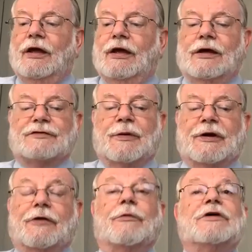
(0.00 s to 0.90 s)
He has
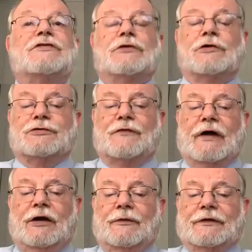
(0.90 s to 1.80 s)
been a research
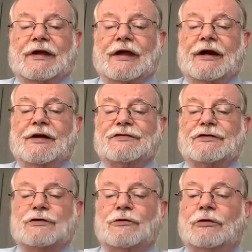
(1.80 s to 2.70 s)
fellow at the Kennedy
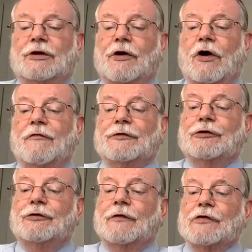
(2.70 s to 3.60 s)
School at Harvard
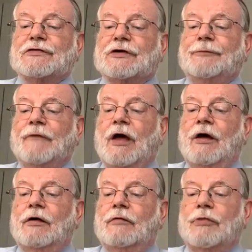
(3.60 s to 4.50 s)
University,
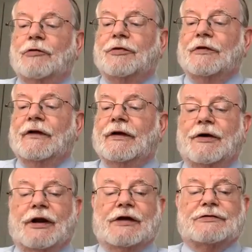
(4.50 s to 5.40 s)
both in the
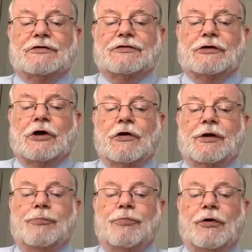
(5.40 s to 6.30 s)
International Security
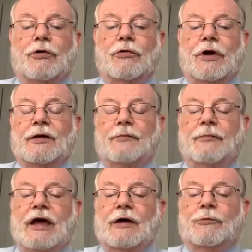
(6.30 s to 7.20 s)
Program
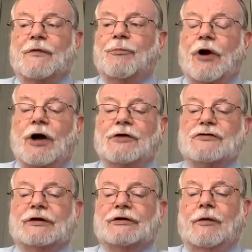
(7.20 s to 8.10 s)
and with the
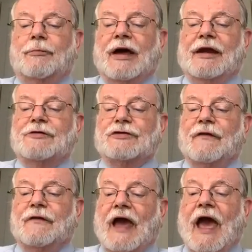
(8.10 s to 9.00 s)
Project on
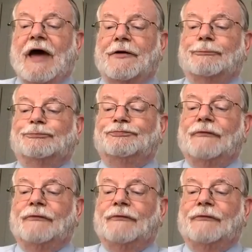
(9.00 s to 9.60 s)
Managing the Atom.